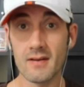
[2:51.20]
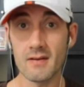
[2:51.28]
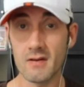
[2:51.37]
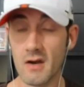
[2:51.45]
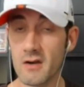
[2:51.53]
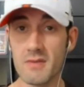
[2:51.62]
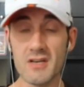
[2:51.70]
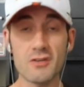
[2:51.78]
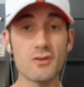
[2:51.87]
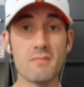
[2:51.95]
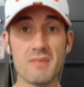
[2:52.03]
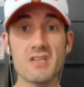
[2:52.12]
Gardner
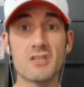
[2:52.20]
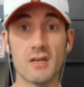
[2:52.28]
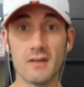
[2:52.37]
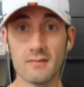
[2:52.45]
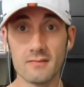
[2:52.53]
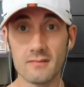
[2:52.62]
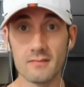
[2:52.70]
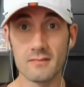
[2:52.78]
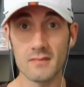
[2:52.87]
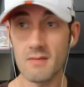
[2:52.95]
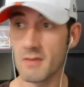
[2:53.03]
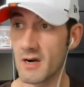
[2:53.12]
Minshew can beat you.
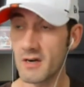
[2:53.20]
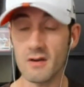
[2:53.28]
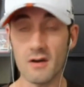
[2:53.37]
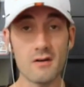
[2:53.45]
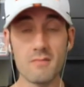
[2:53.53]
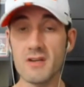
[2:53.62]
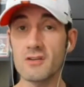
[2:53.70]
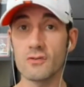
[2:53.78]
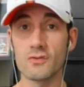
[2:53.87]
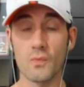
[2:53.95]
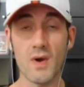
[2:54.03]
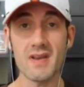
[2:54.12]
Hey, Gardner Minshew
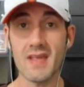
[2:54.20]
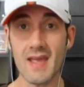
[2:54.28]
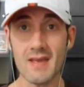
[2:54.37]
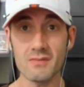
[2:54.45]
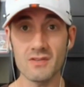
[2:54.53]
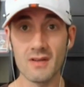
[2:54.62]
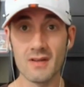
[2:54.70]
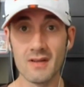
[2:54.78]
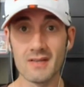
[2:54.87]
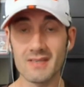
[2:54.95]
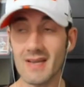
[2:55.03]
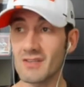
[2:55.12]
has won games.
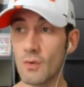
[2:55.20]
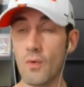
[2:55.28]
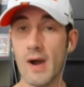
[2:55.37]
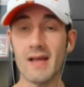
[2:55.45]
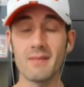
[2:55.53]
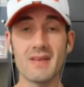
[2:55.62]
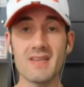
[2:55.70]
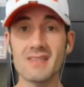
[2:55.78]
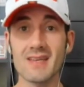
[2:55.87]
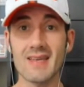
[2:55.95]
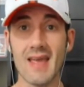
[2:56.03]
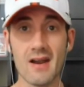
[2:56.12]
This guy's a wild man. He
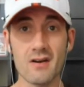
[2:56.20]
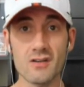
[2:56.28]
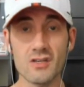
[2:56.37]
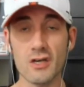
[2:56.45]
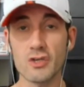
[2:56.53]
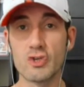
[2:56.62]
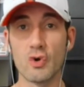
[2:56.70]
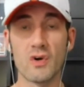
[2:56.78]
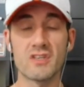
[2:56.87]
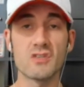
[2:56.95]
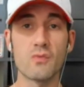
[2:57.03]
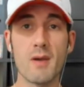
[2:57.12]
doesn't care. He's got
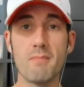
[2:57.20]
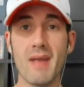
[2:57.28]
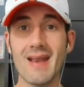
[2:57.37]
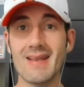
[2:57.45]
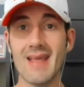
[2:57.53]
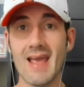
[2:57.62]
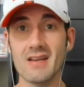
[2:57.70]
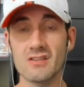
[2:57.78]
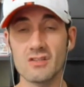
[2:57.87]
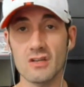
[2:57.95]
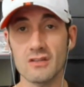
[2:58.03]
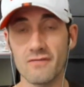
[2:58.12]
jorts. He's wearing
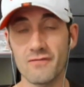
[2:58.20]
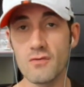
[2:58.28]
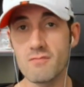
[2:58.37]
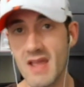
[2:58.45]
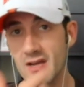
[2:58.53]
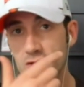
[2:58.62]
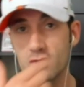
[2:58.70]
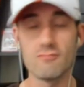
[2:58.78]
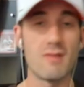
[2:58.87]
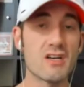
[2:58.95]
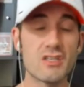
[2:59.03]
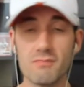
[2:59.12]
bandanas. He's got the Fu Manchu
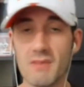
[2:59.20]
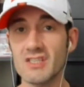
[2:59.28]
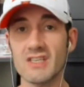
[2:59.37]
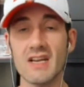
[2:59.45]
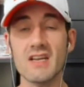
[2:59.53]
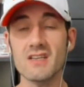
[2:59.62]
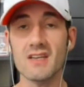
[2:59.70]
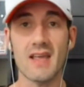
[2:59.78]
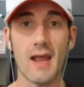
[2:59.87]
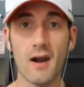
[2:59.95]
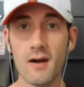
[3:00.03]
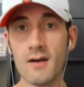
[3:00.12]
mustache. He doesn't
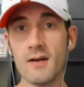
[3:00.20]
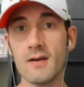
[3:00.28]
care.